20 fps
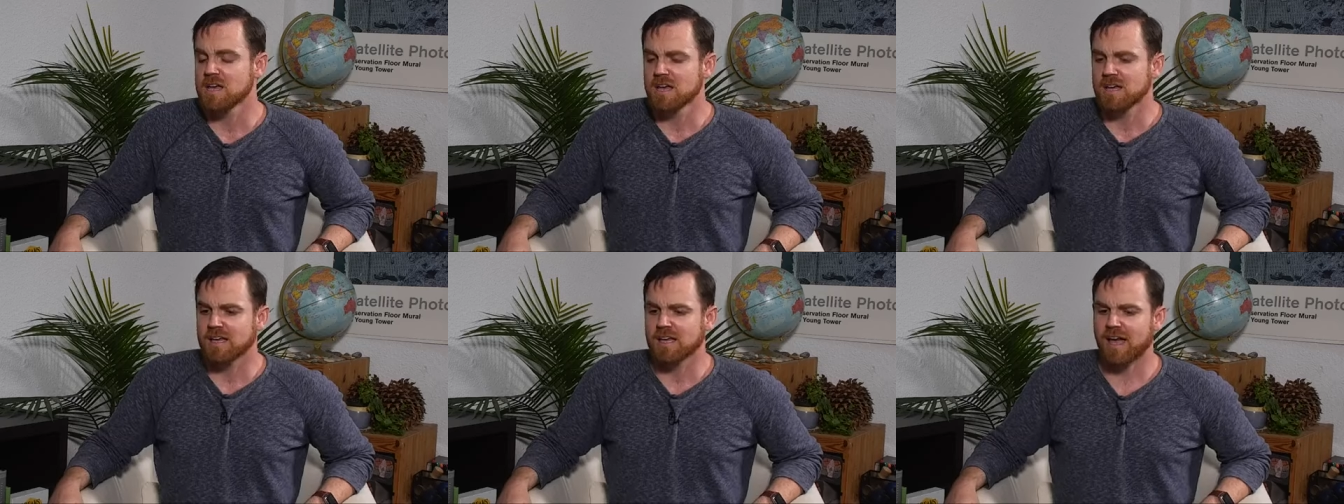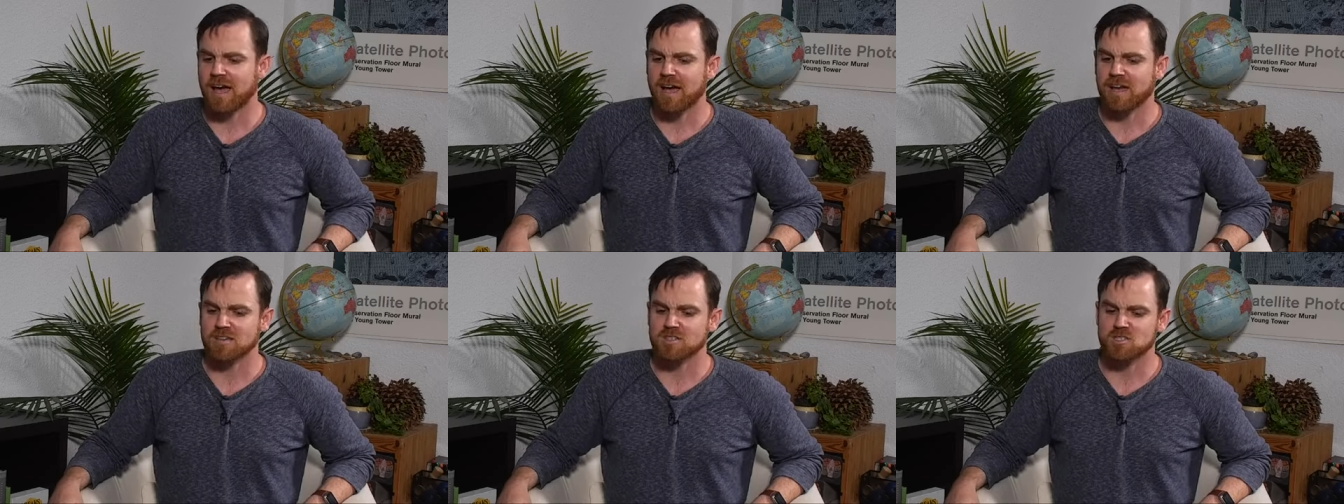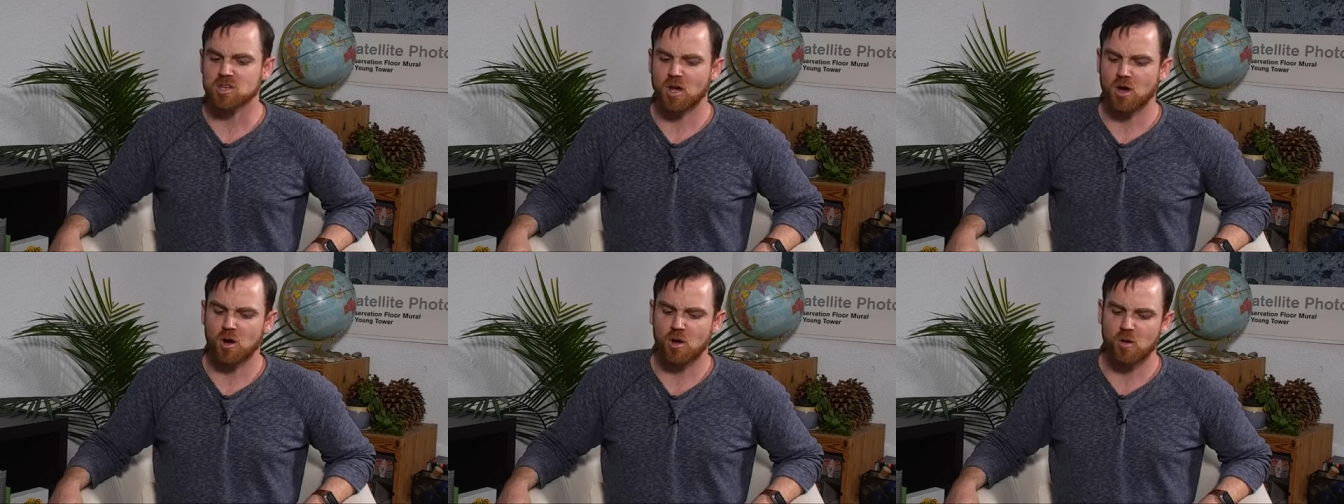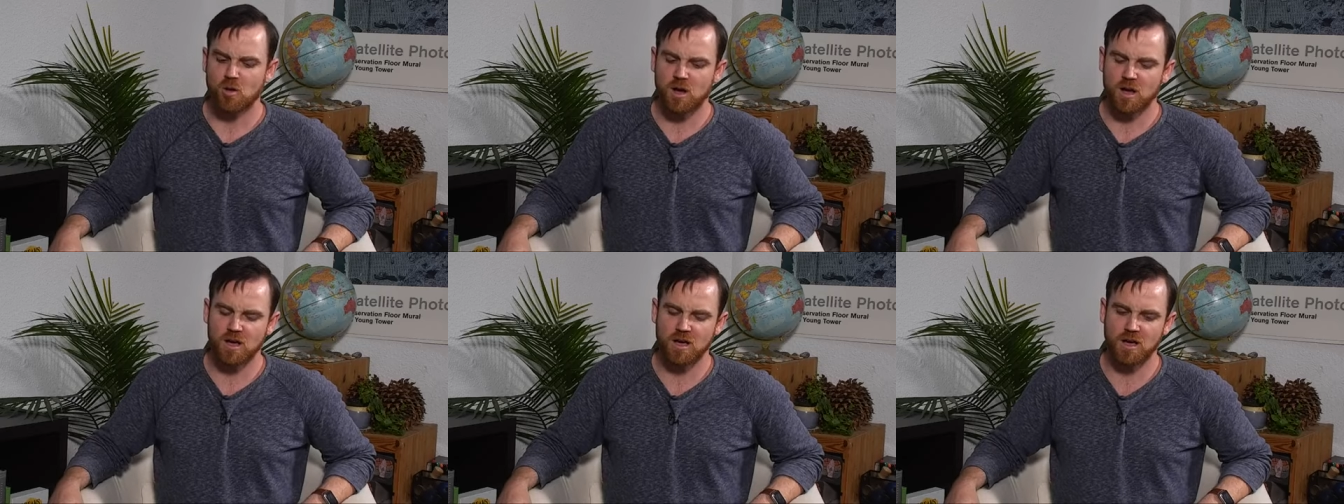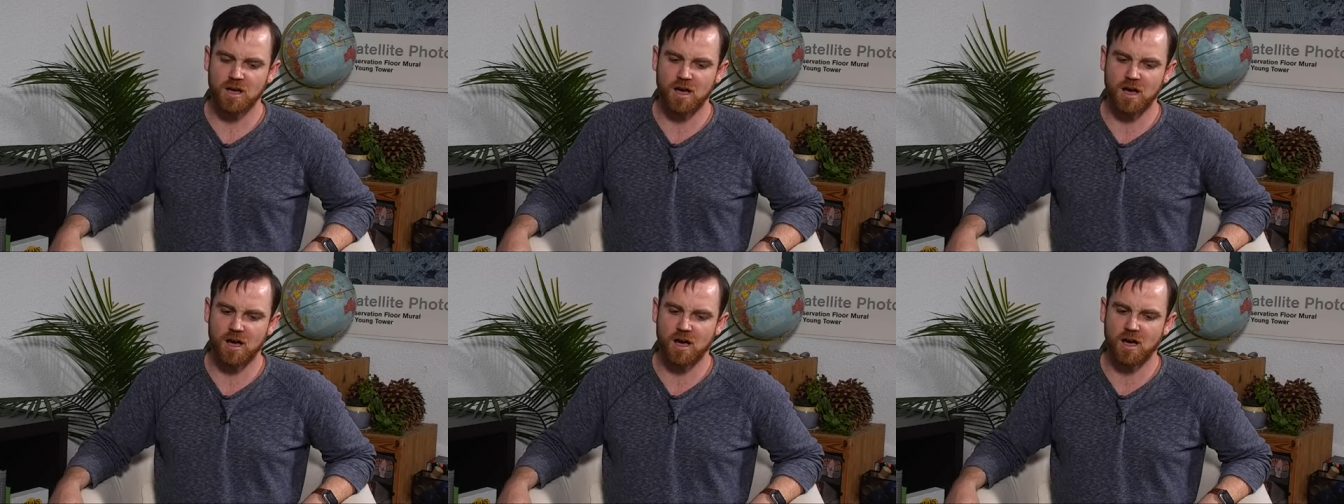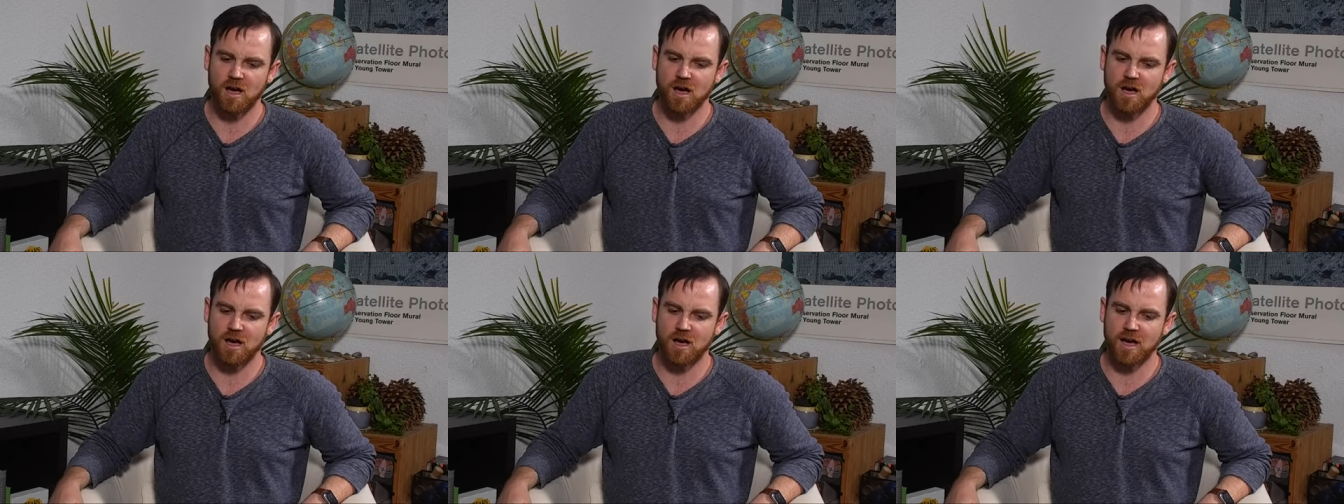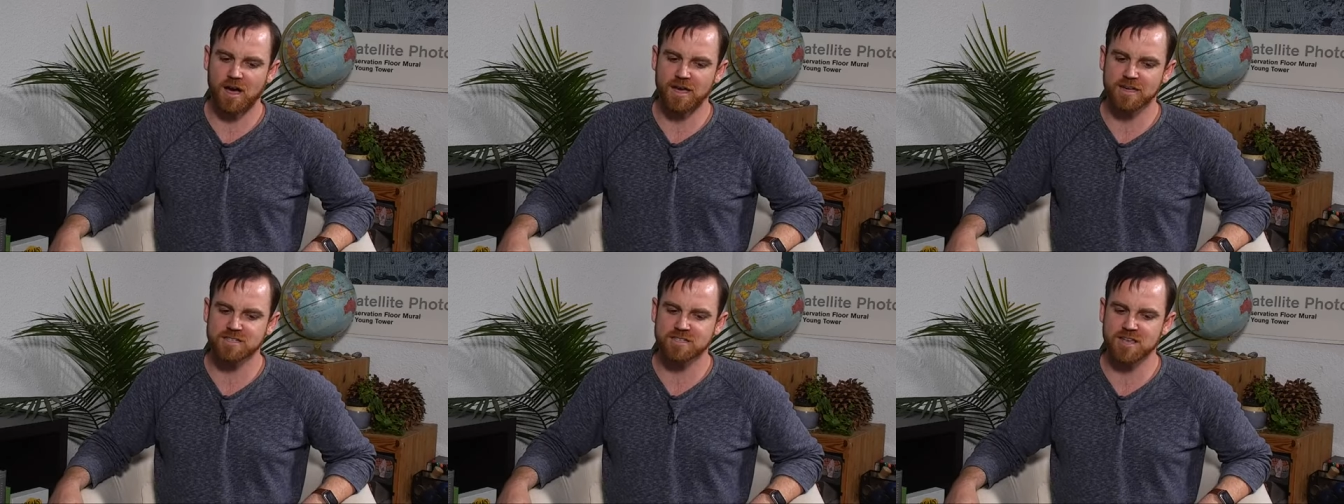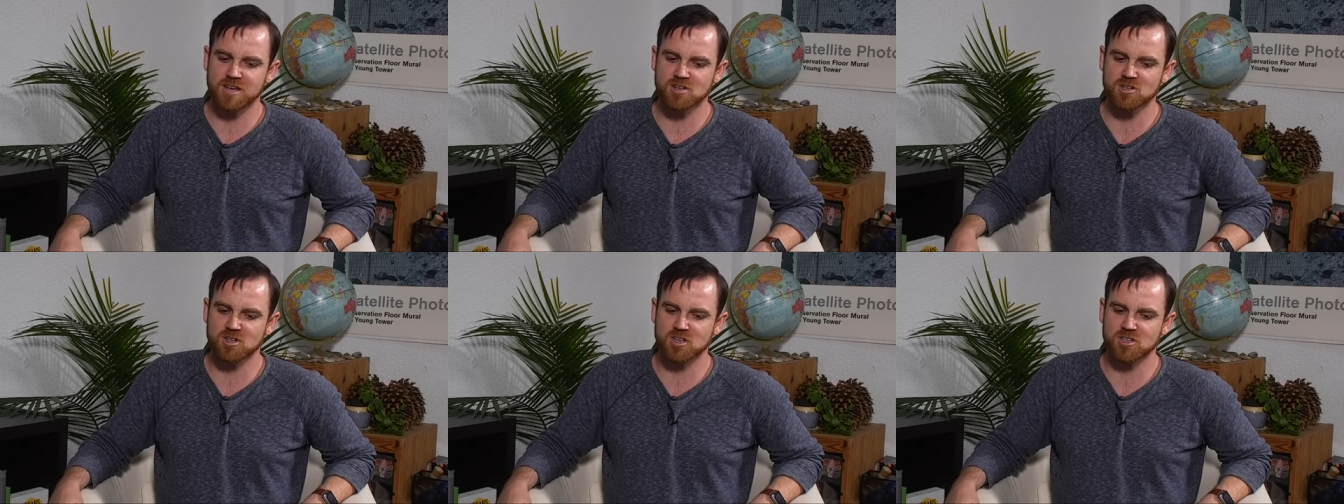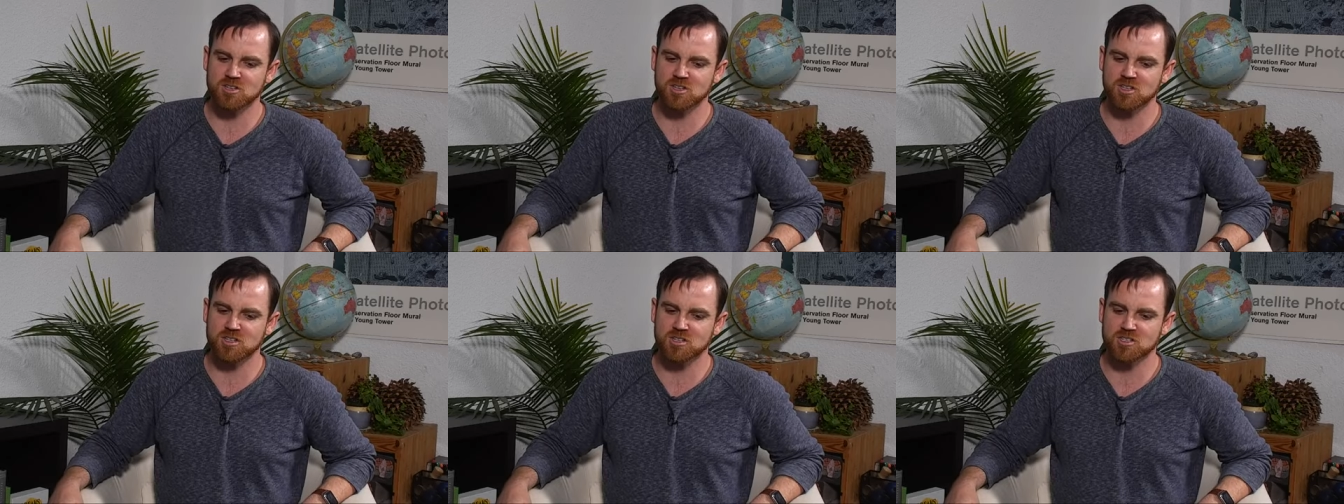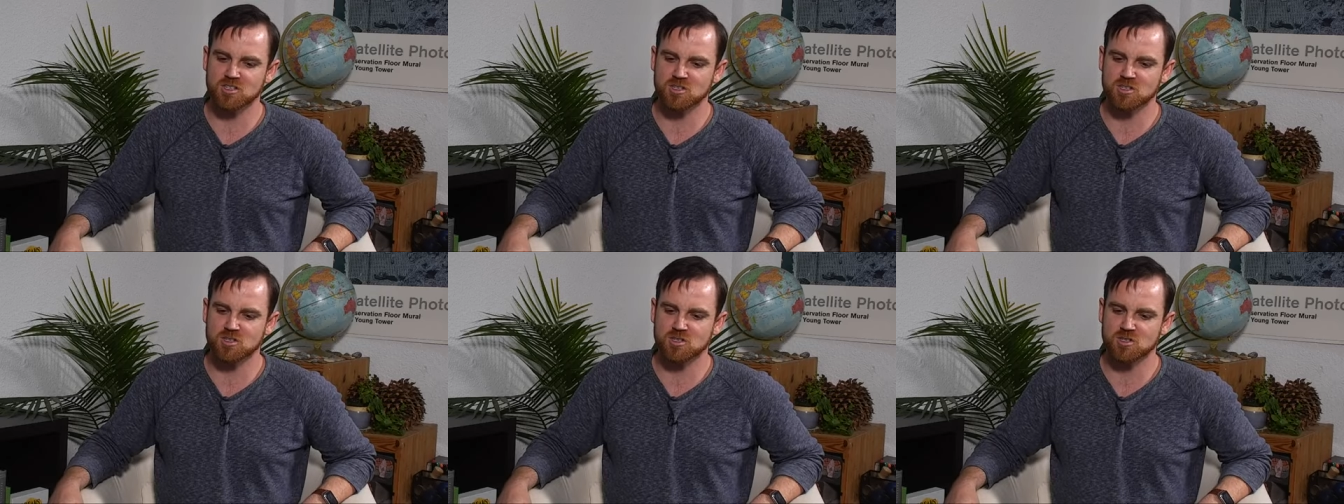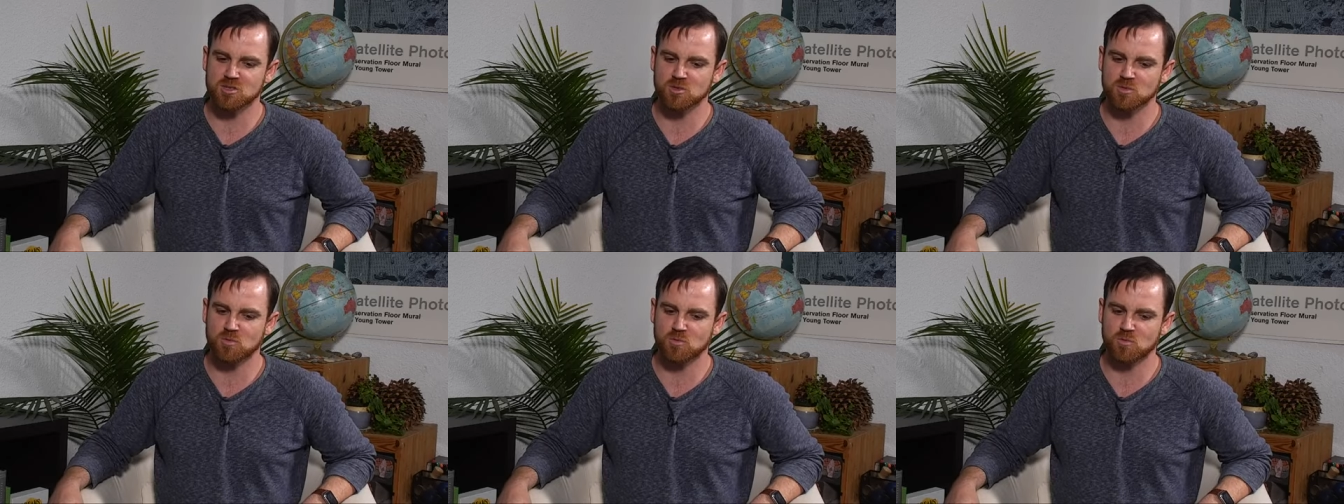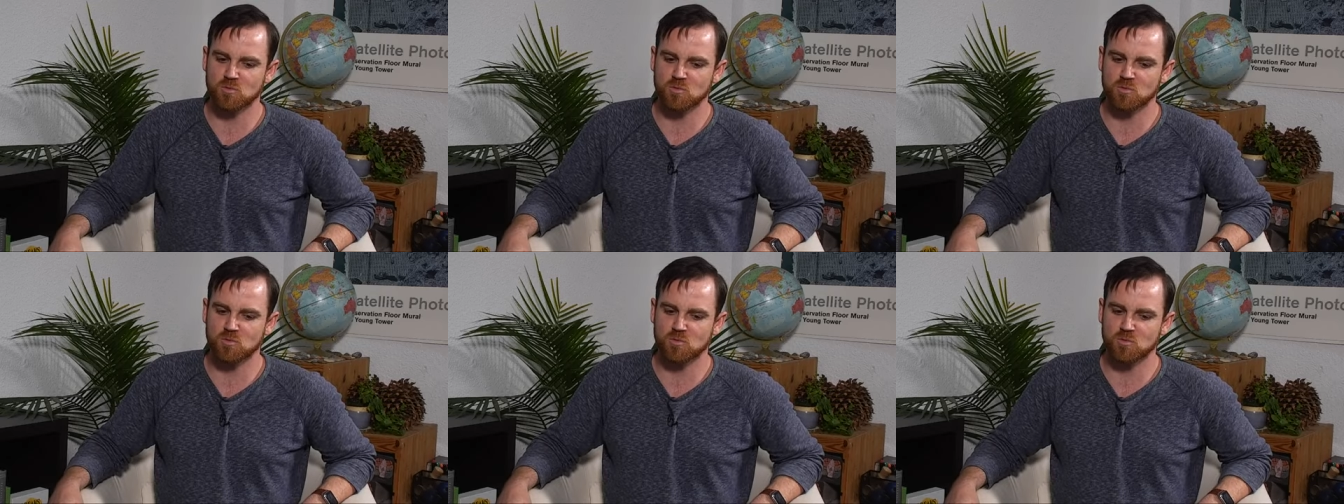Yeah, so uh, I essentially just.